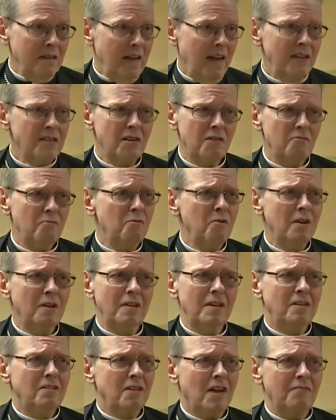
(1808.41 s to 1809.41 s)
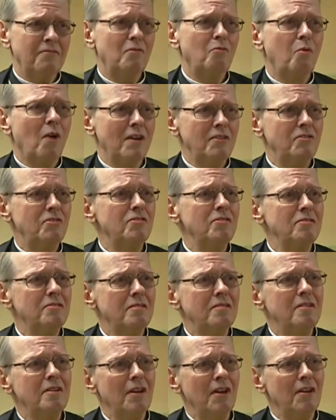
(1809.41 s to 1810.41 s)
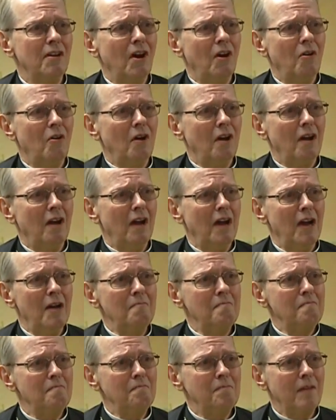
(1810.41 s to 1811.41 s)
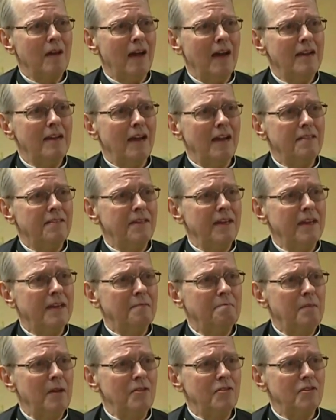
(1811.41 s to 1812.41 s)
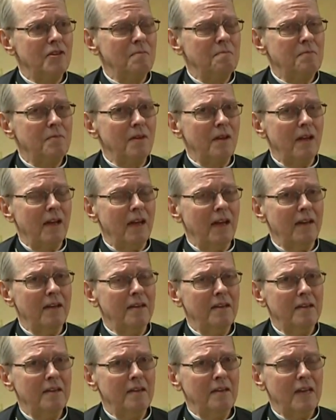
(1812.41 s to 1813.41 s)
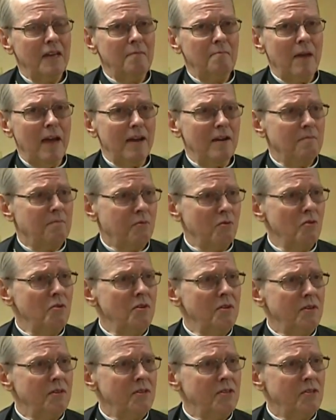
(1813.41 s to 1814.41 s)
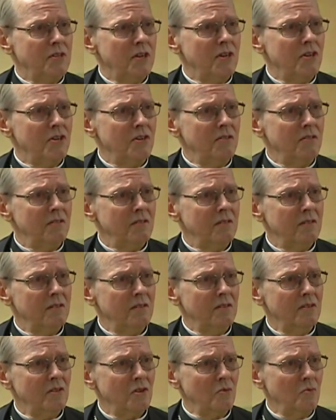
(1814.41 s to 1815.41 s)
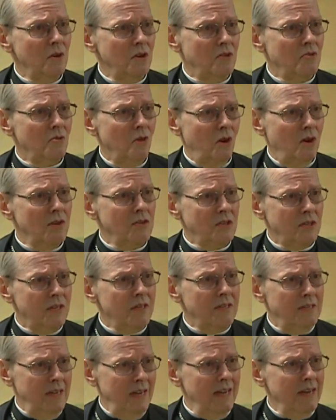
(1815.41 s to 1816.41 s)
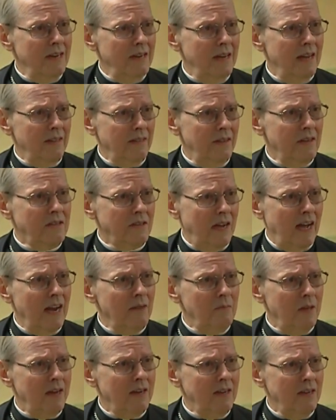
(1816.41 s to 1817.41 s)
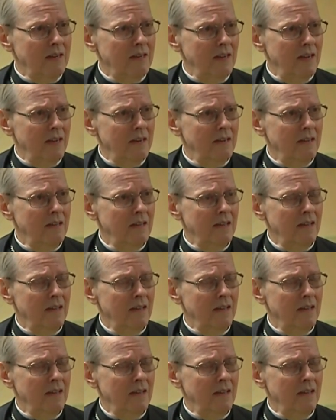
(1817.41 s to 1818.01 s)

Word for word: That's a really tough question. You know, um, I, I, think Bishop uh, he made a prudent decision to withdraw as he did at the time that he did,